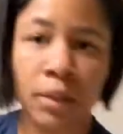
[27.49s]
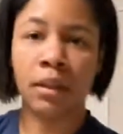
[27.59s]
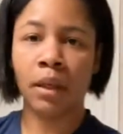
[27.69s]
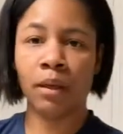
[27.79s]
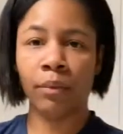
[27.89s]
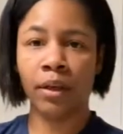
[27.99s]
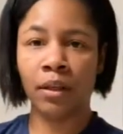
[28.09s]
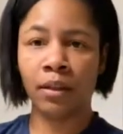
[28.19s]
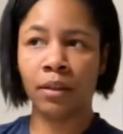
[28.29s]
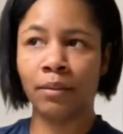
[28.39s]
get
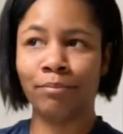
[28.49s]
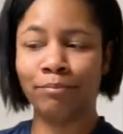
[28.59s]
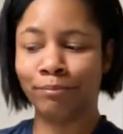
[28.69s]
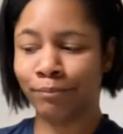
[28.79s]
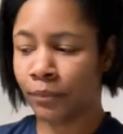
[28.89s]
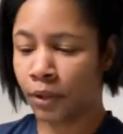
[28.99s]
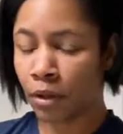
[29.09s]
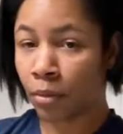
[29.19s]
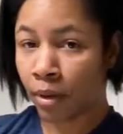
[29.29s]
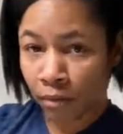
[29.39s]
ready to go
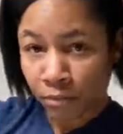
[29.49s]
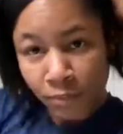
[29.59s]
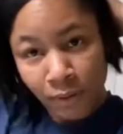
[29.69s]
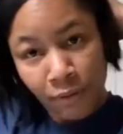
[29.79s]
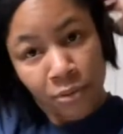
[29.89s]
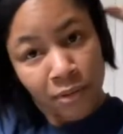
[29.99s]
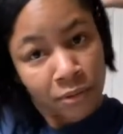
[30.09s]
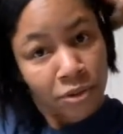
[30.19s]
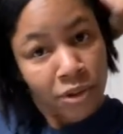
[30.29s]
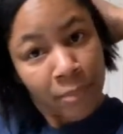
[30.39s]
out and do a little
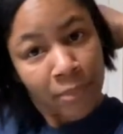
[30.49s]
shopping.